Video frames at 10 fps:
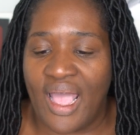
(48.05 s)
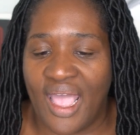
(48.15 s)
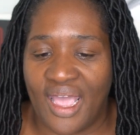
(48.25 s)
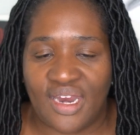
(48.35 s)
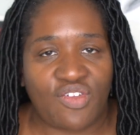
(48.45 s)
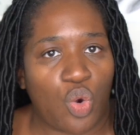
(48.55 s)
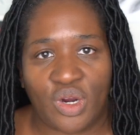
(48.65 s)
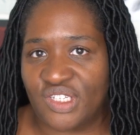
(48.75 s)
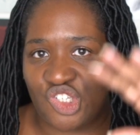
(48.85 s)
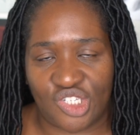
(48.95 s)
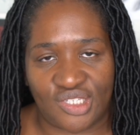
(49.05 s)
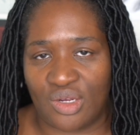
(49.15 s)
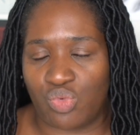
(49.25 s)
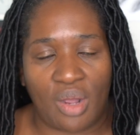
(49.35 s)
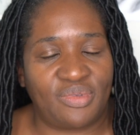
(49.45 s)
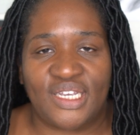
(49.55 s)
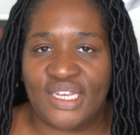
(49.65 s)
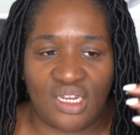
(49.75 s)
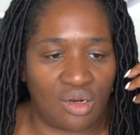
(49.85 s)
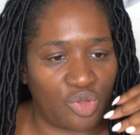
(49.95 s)
And of course it just
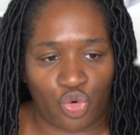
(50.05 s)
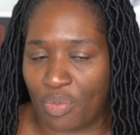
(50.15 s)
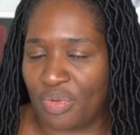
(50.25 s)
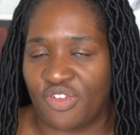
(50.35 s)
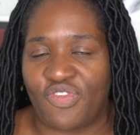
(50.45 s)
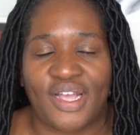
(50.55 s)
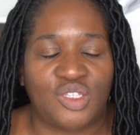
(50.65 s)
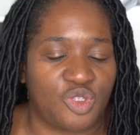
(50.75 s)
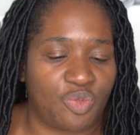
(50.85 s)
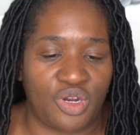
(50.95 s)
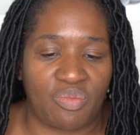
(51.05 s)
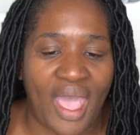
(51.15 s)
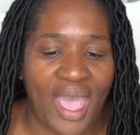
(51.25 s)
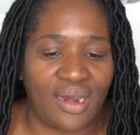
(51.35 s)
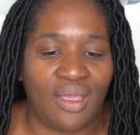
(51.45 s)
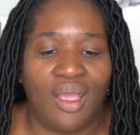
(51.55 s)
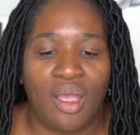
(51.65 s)
erupted, and with the ripple effect was pretty bad.